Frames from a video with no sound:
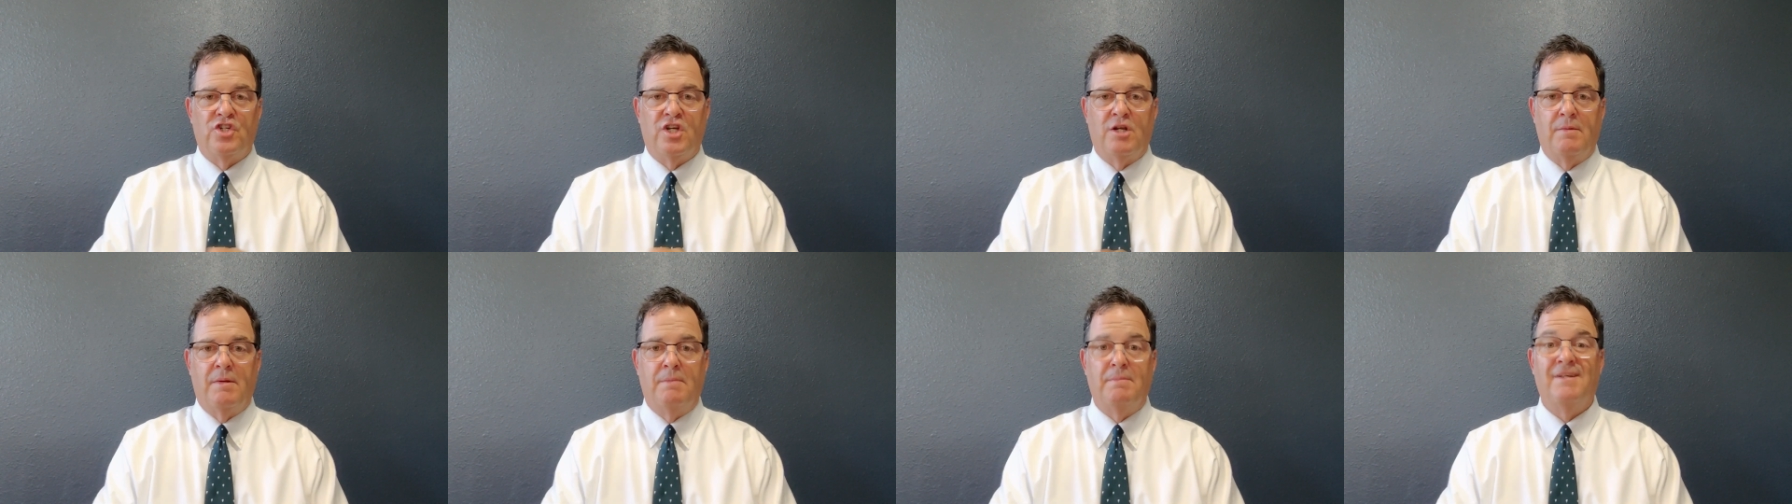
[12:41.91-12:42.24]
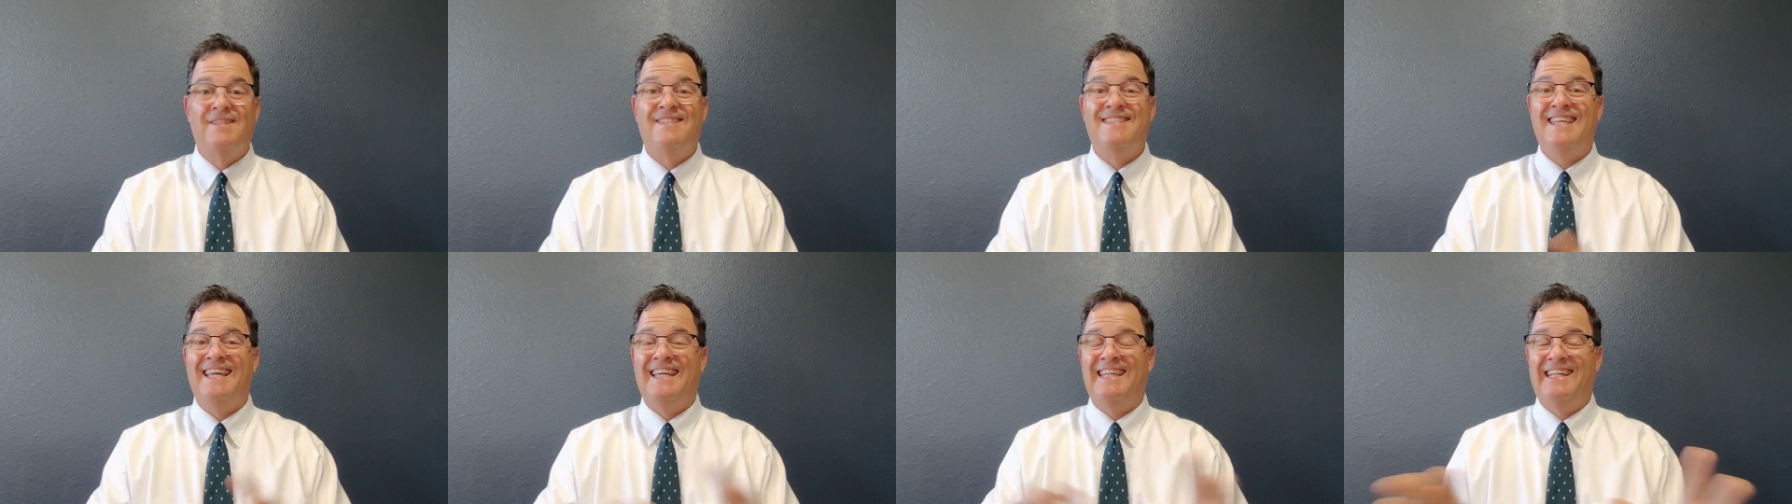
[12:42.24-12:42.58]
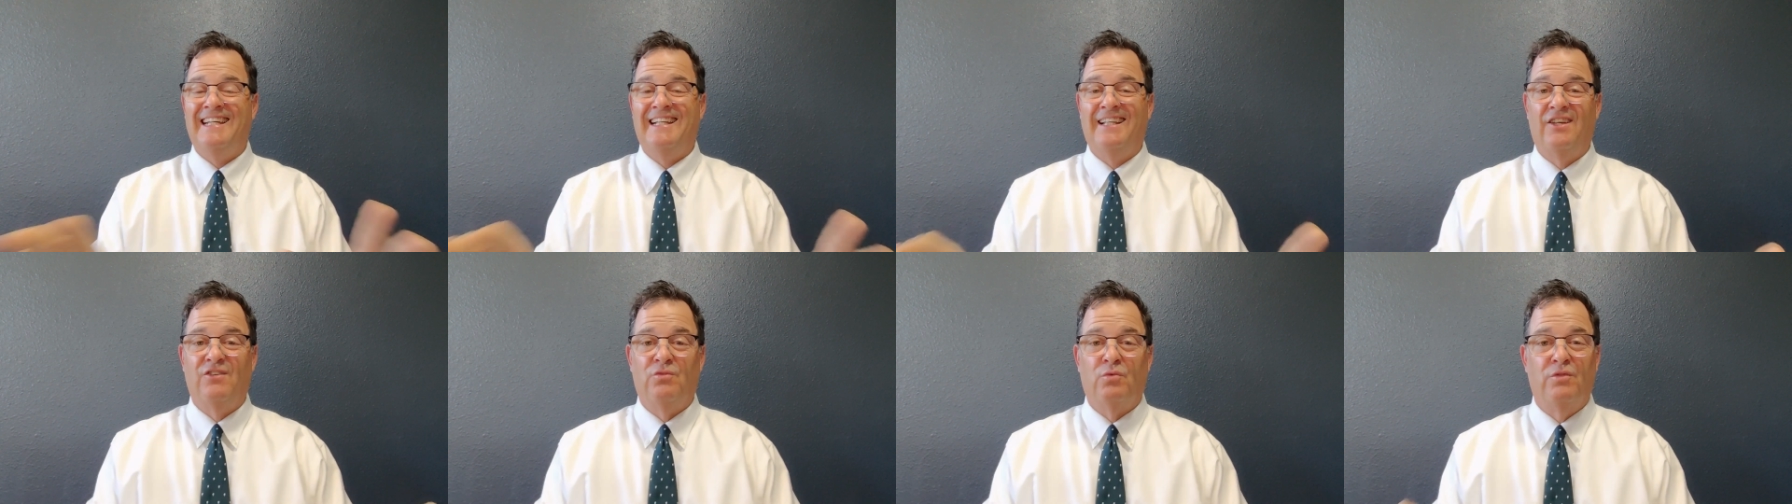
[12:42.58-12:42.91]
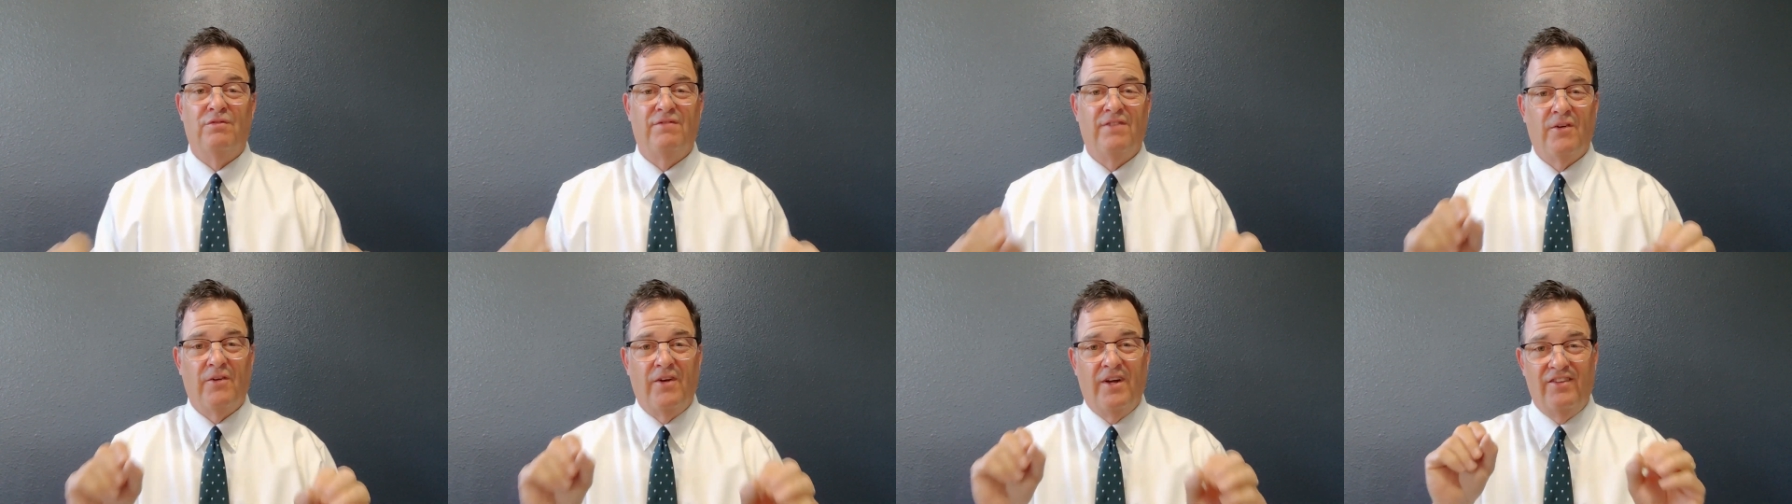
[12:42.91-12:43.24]
going to be meticulous
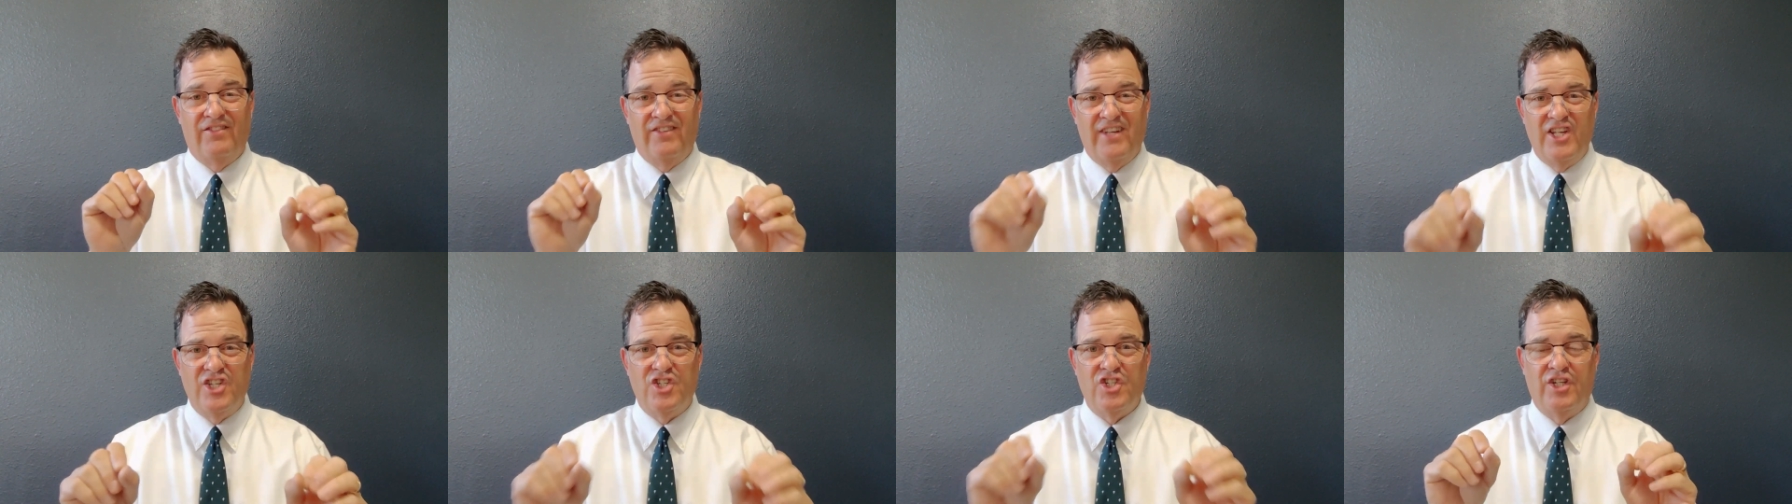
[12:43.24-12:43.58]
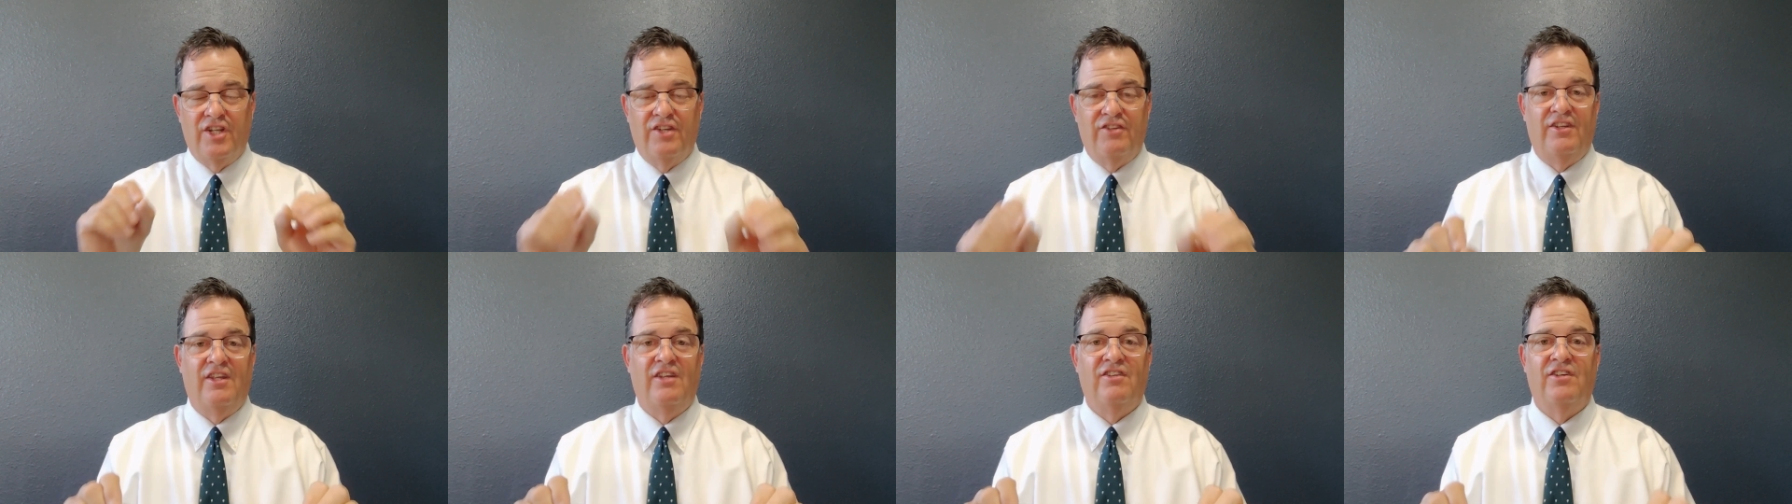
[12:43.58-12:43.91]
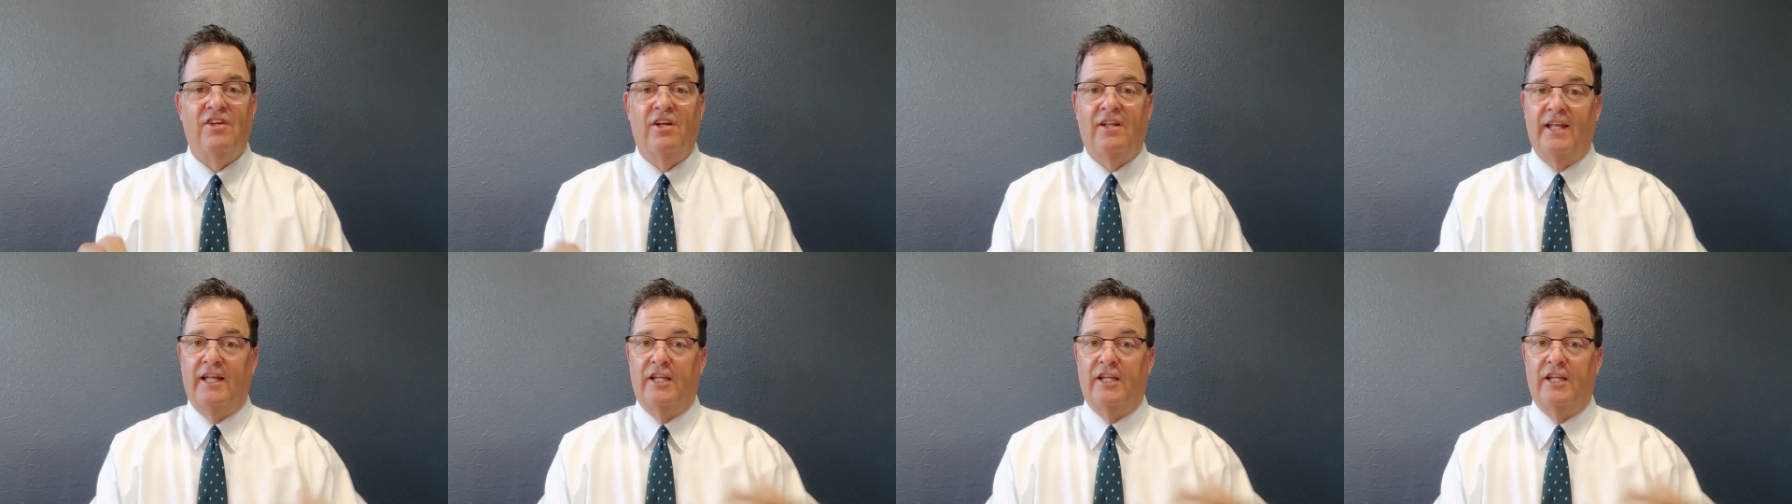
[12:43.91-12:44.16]
with very attention to detail,